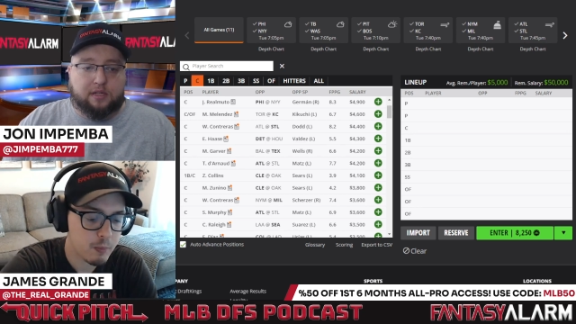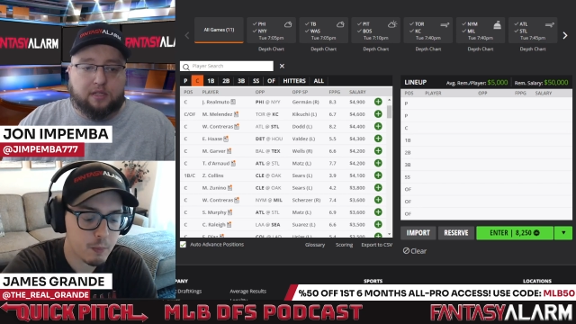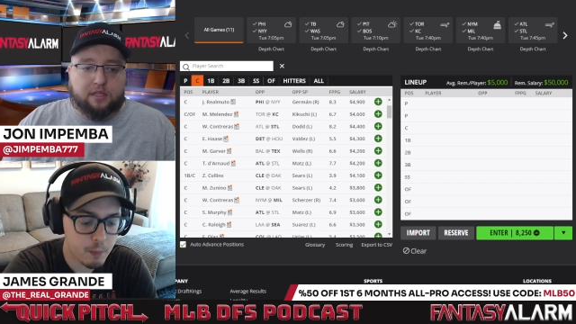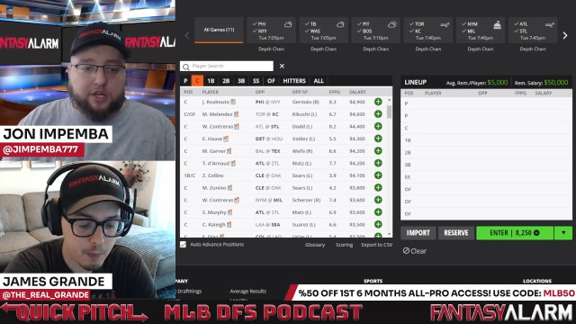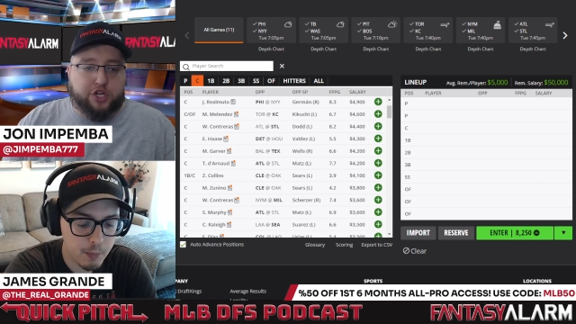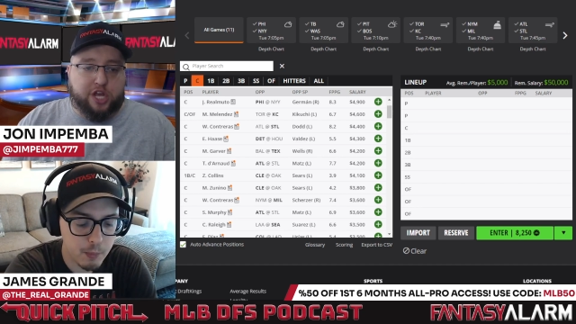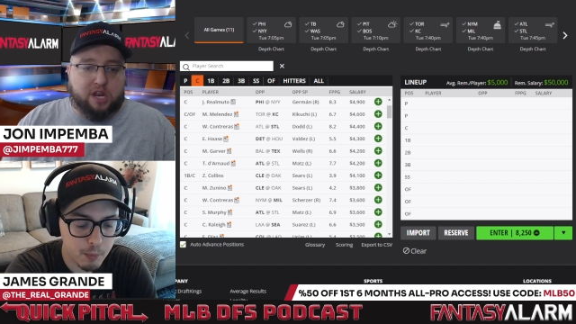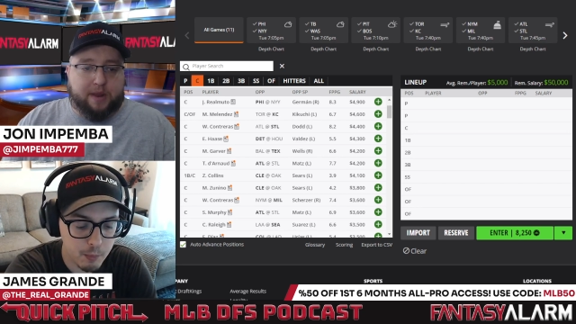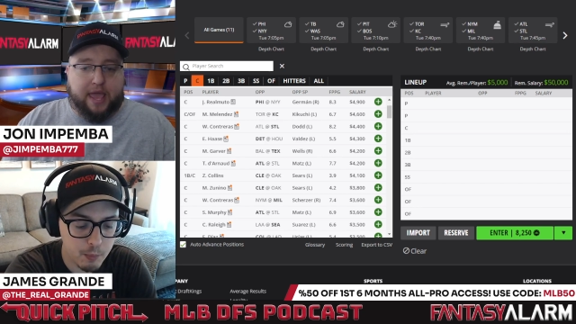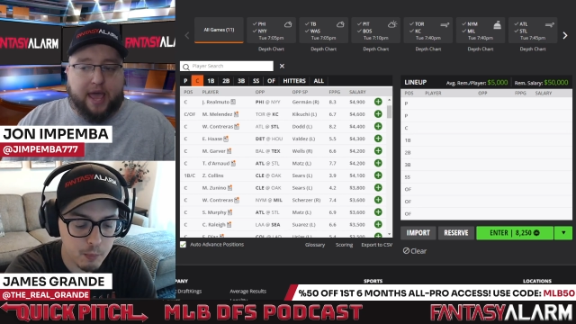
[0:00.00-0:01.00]

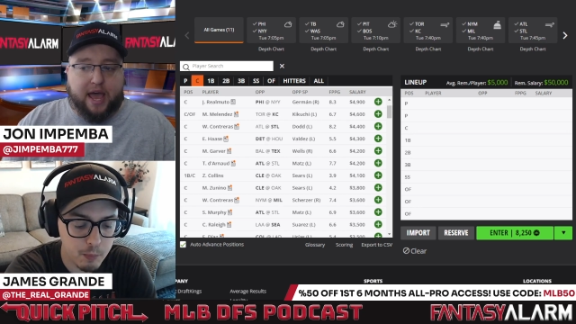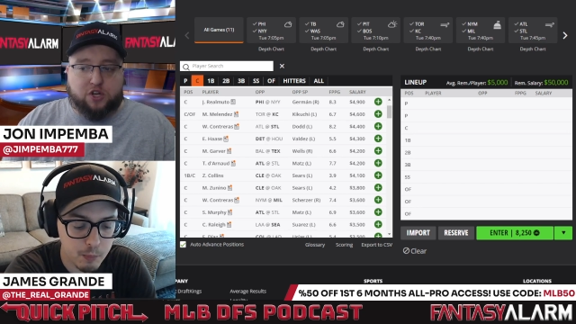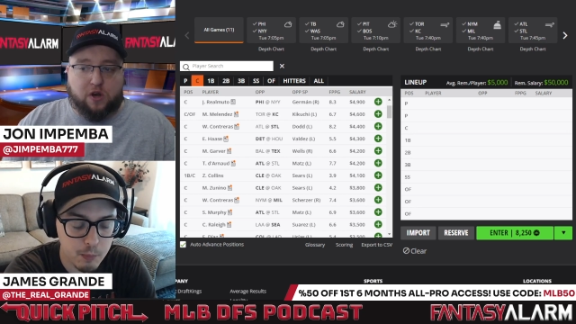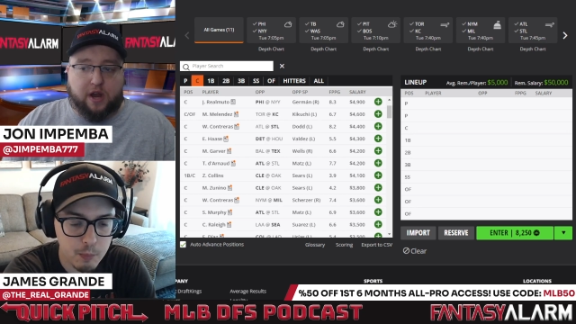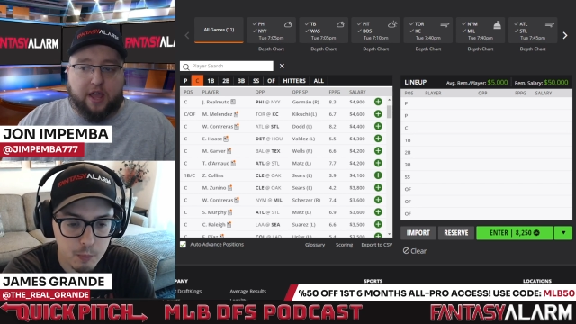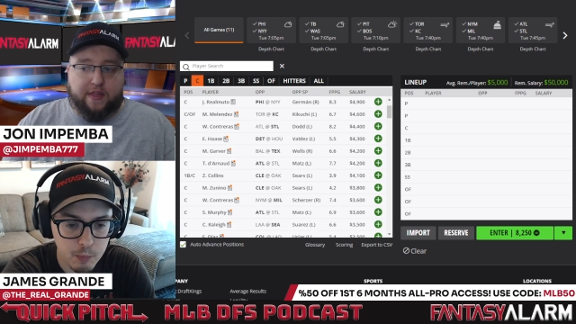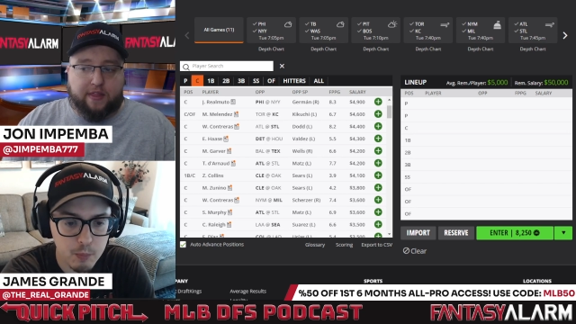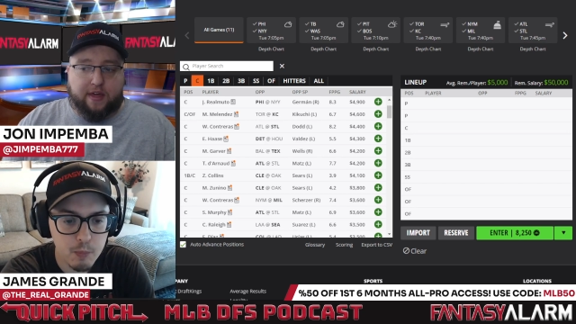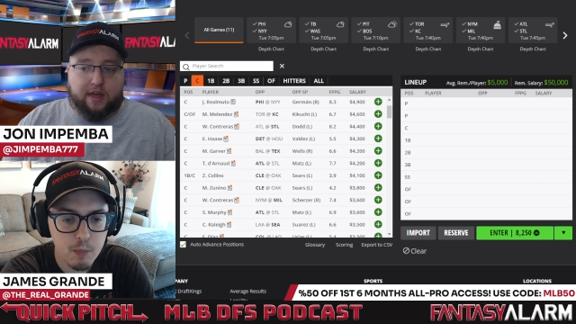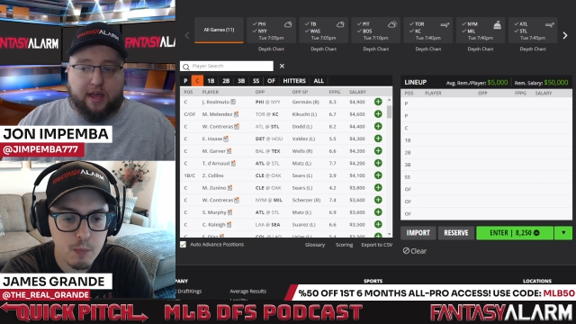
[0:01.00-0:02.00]
Speaker 1: legitimate catcher, and then
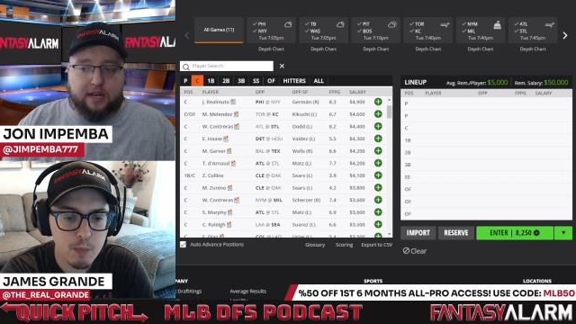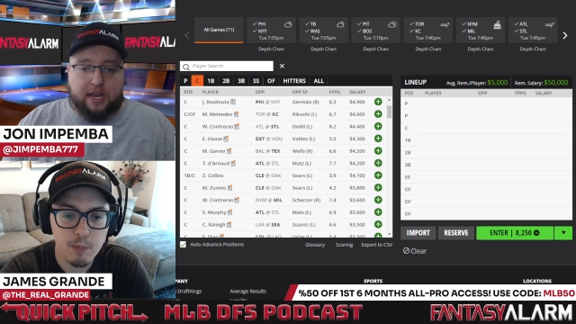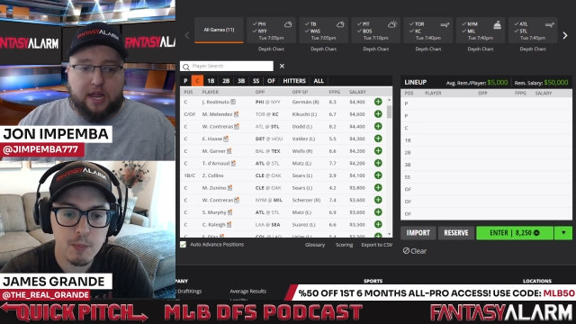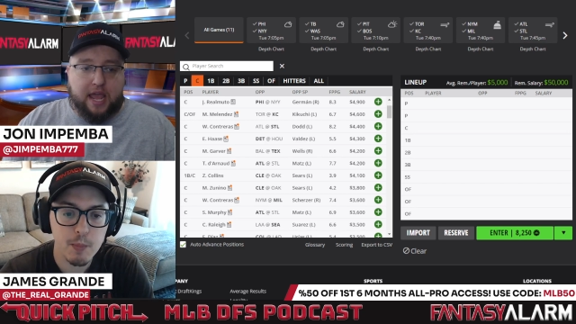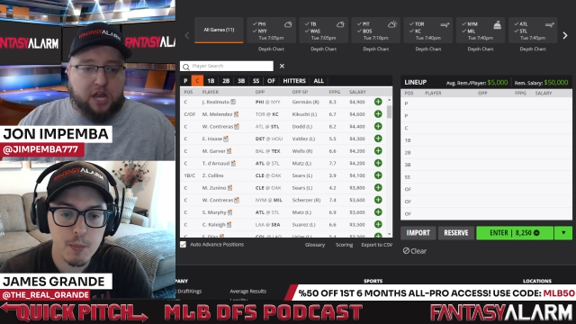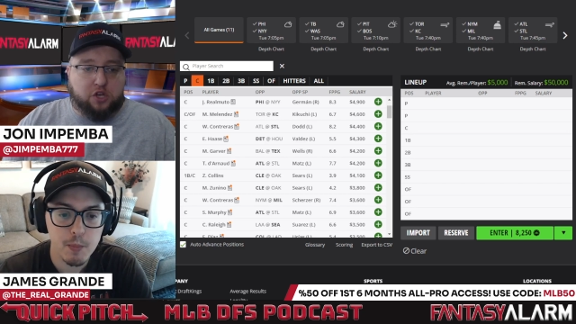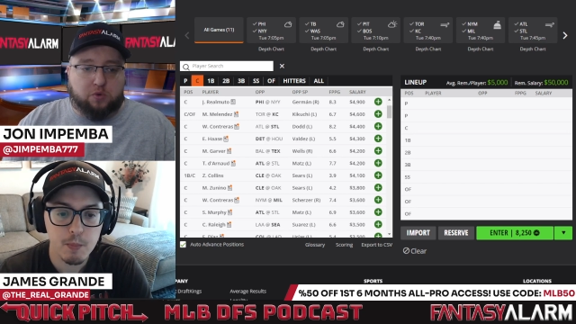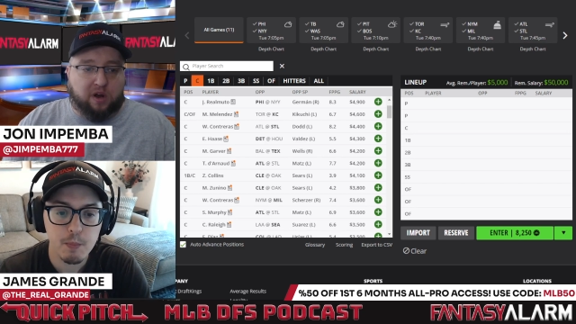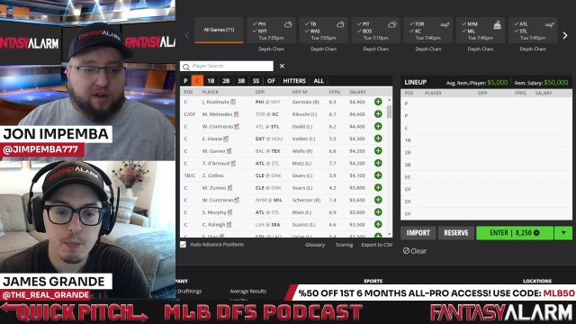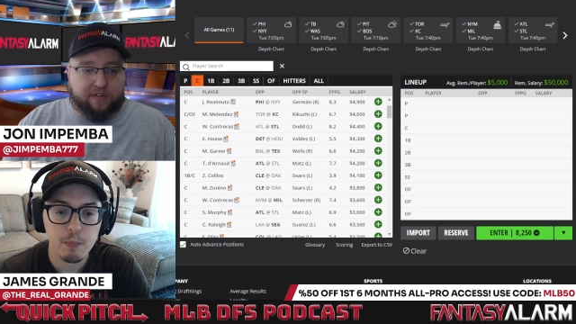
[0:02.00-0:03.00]
they like DH
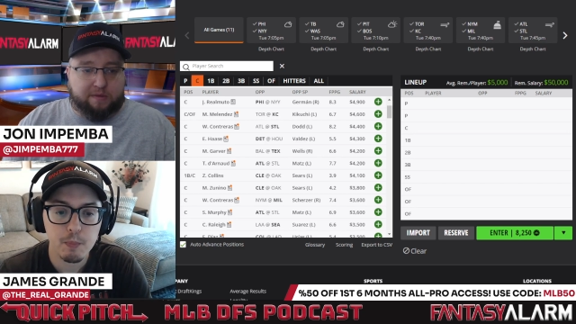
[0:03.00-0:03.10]
one of them